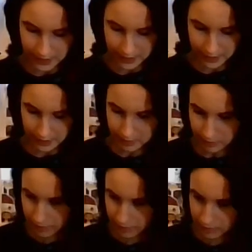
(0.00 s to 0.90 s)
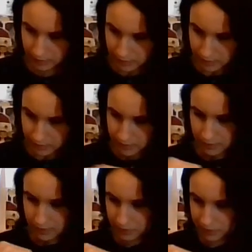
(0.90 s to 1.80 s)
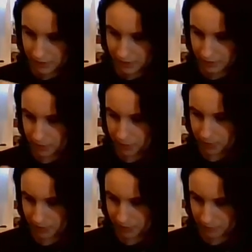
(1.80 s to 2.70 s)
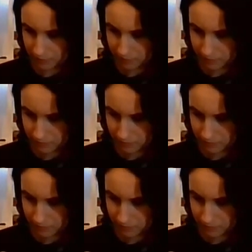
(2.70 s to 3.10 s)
here. I don't know how you open it though.